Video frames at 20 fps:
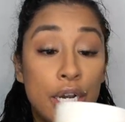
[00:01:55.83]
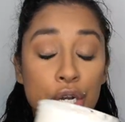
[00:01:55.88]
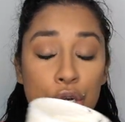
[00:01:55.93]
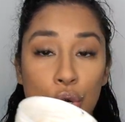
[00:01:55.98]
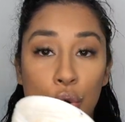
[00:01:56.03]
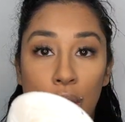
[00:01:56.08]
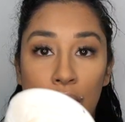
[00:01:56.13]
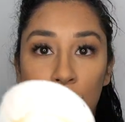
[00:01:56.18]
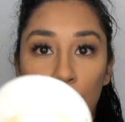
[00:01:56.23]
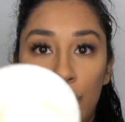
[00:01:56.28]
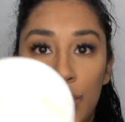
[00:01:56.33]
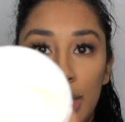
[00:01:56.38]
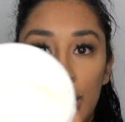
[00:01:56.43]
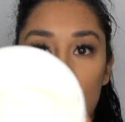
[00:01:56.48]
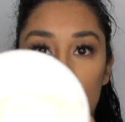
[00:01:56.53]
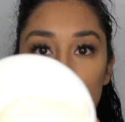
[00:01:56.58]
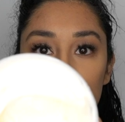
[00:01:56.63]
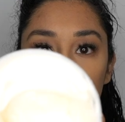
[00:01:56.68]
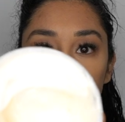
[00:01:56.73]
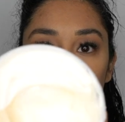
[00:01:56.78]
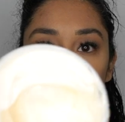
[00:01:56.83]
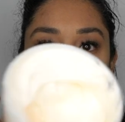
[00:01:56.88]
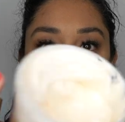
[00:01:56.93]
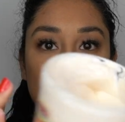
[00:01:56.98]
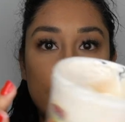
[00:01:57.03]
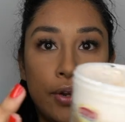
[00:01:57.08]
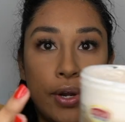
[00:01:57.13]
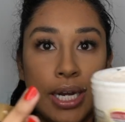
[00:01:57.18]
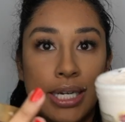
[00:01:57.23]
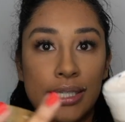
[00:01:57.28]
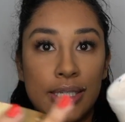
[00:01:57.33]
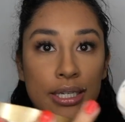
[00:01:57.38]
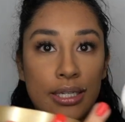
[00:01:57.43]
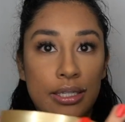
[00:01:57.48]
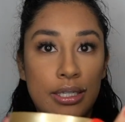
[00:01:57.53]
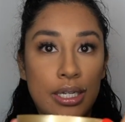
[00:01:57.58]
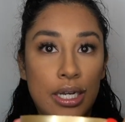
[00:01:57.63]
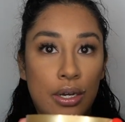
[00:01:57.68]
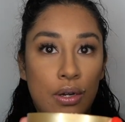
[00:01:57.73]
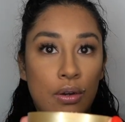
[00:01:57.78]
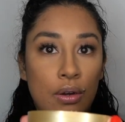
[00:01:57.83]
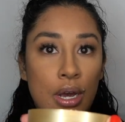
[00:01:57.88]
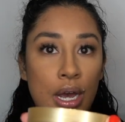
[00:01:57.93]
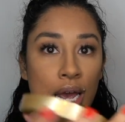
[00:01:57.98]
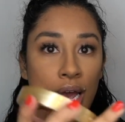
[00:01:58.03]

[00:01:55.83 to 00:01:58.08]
No, I went ahead and tried it, and you guys can tell